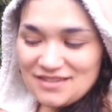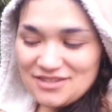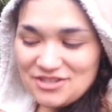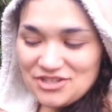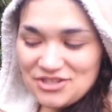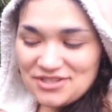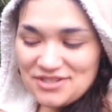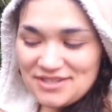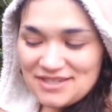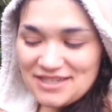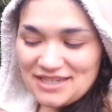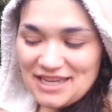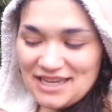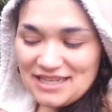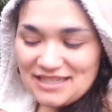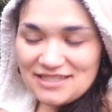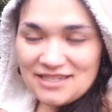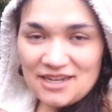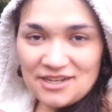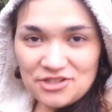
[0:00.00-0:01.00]
just to
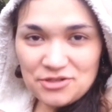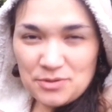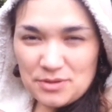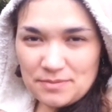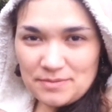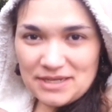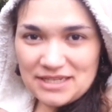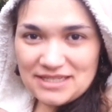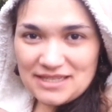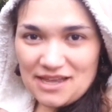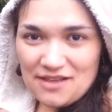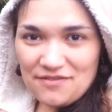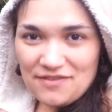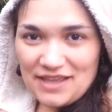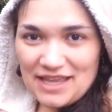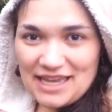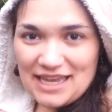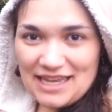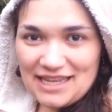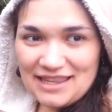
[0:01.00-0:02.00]
get in touch with myself
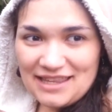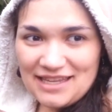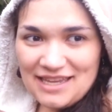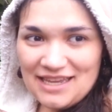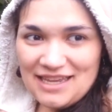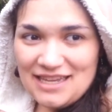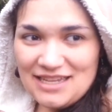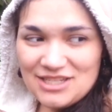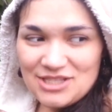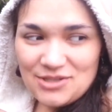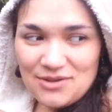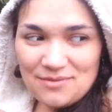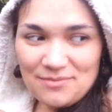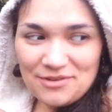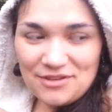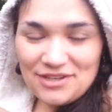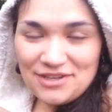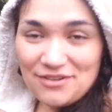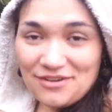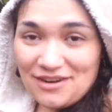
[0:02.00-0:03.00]
again. So I'm
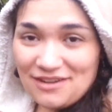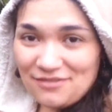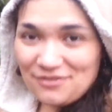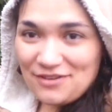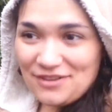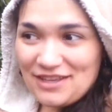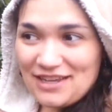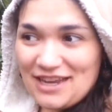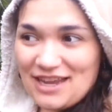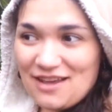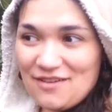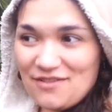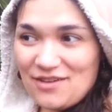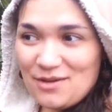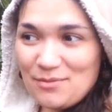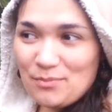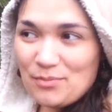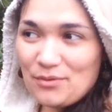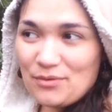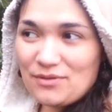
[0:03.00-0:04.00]
really grateful that I have
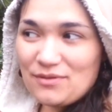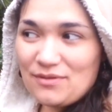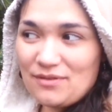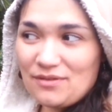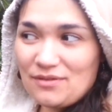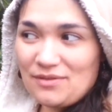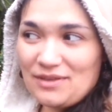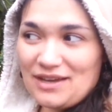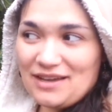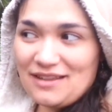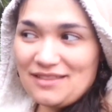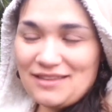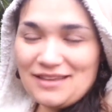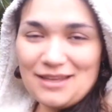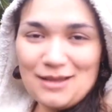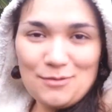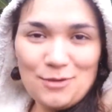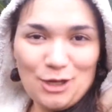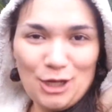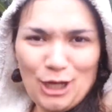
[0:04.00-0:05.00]
April to do that. And then
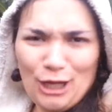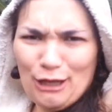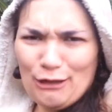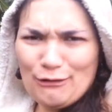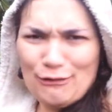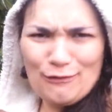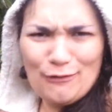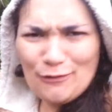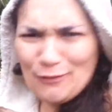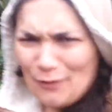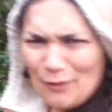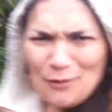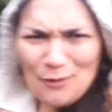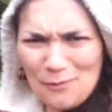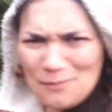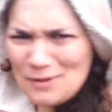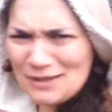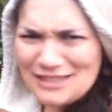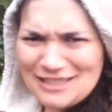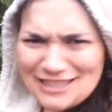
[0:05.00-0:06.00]
I'm going to get so
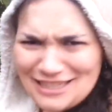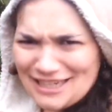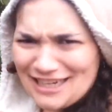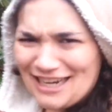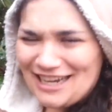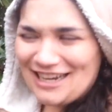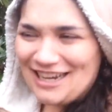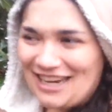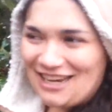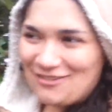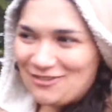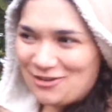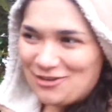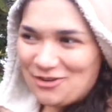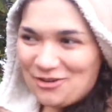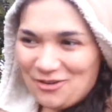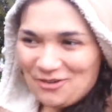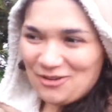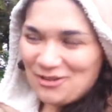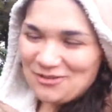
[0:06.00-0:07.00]
busy. I have a
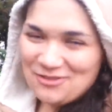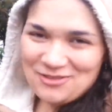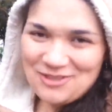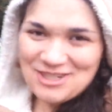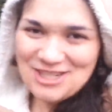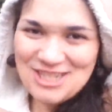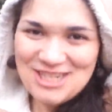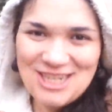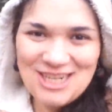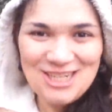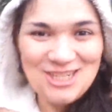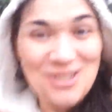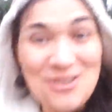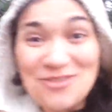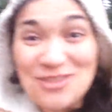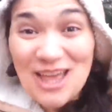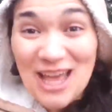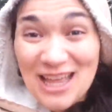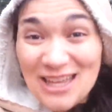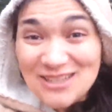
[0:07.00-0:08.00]
goal of reaching
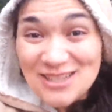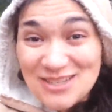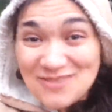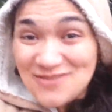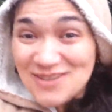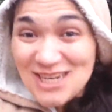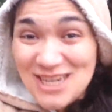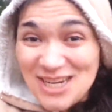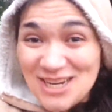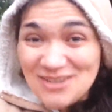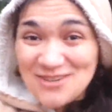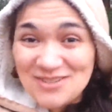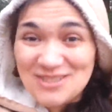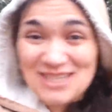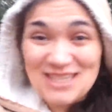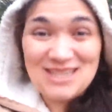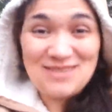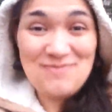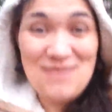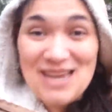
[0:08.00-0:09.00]
2,000 videos
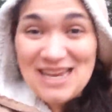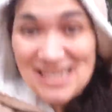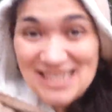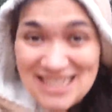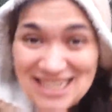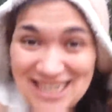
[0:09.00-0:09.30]
on the main